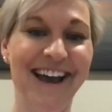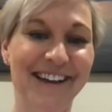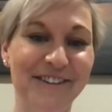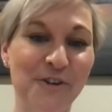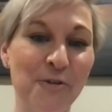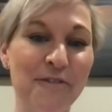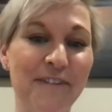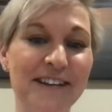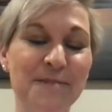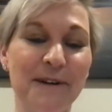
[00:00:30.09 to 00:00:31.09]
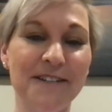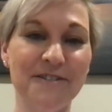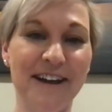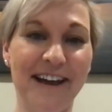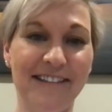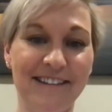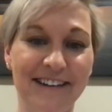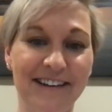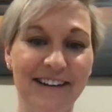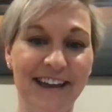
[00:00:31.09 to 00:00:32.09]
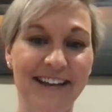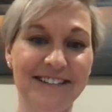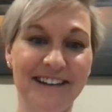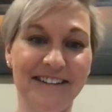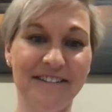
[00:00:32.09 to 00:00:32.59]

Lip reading: and the North Face sponsored athlete, Caite